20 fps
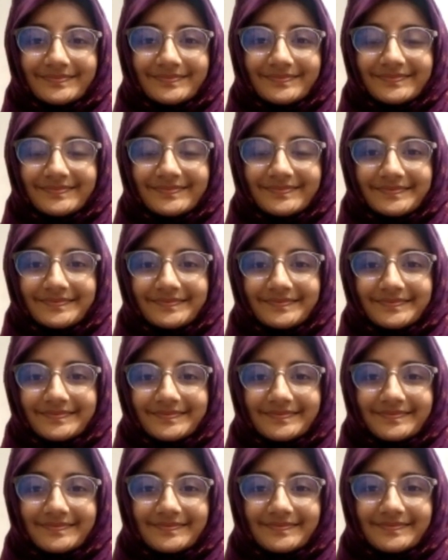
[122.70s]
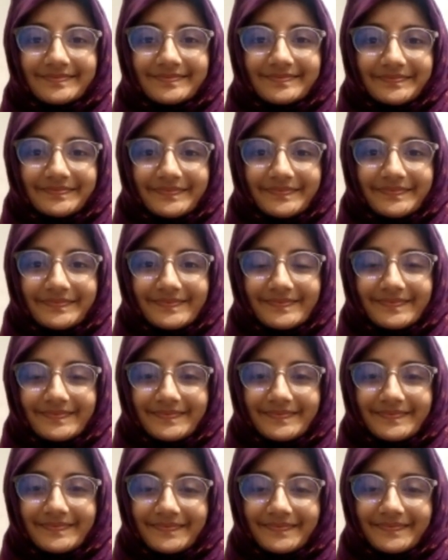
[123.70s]

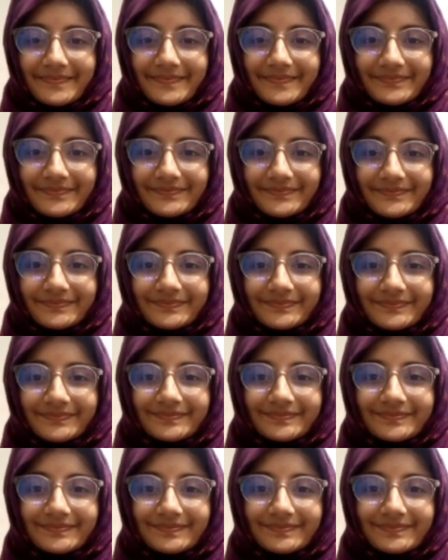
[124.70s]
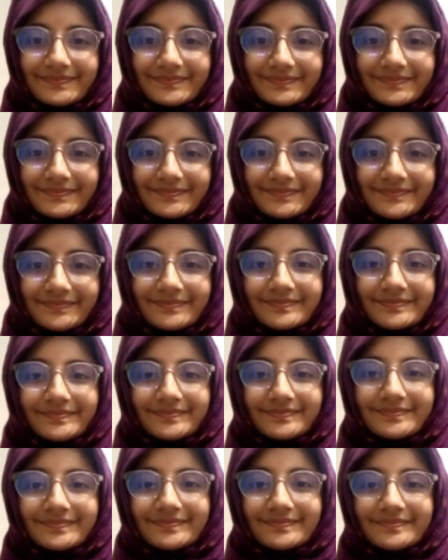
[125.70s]

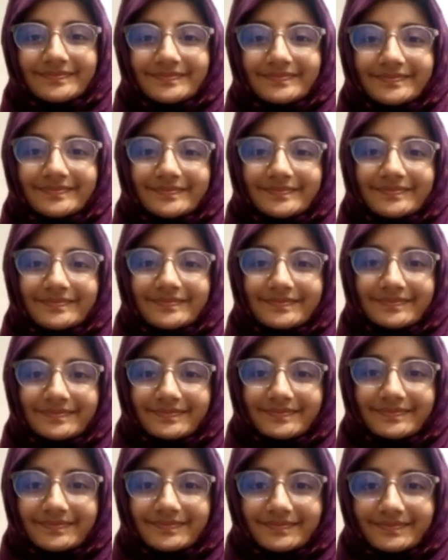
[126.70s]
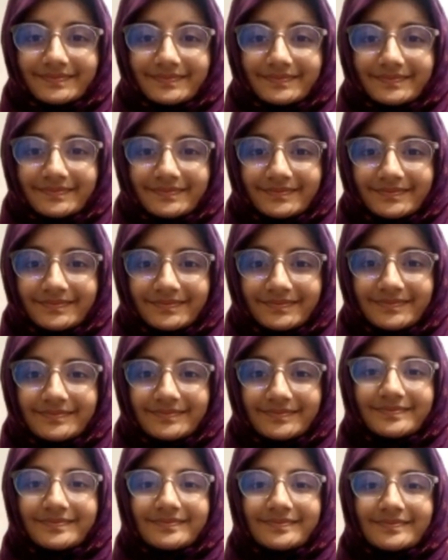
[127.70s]

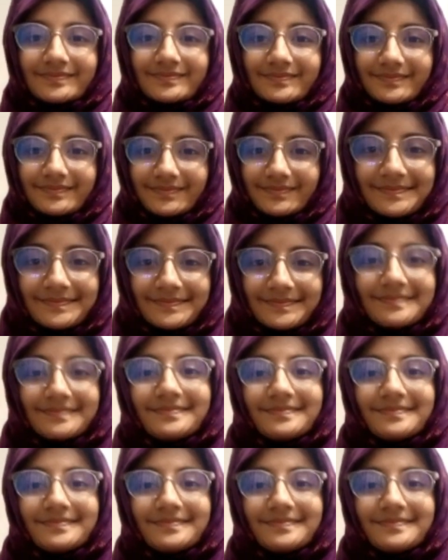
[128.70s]
(not speaking)